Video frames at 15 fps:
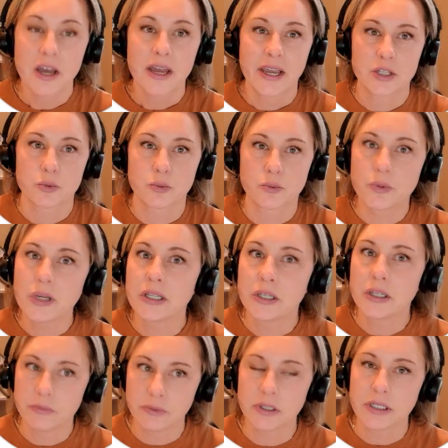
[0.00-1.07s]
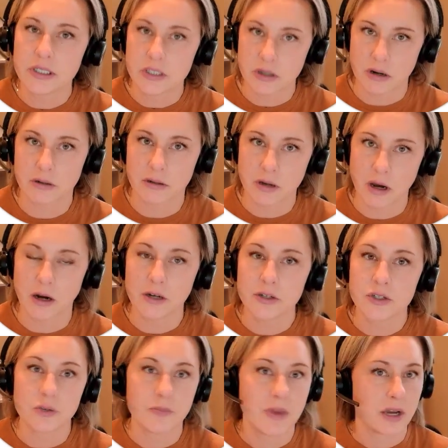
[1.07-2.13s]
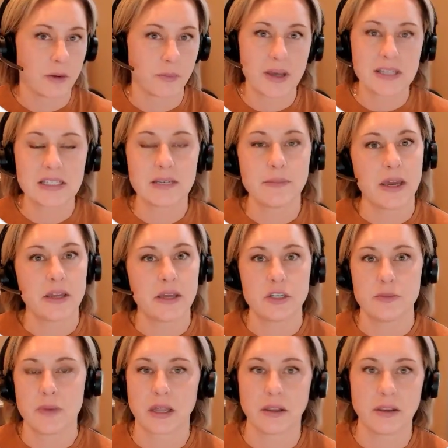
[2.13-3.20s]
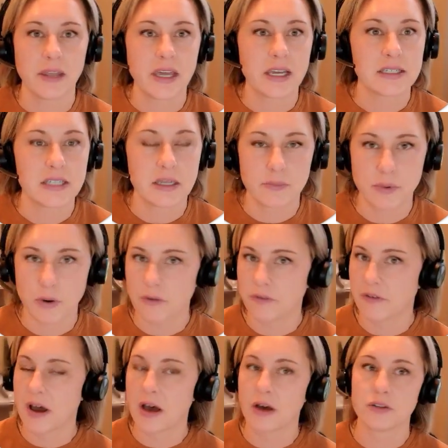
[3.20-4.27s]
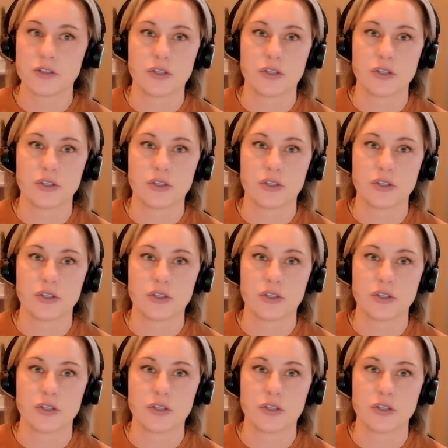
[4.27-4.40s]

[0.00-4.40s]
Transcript: it's really, really darn hard to make a resume, to make a LinkedIn profile,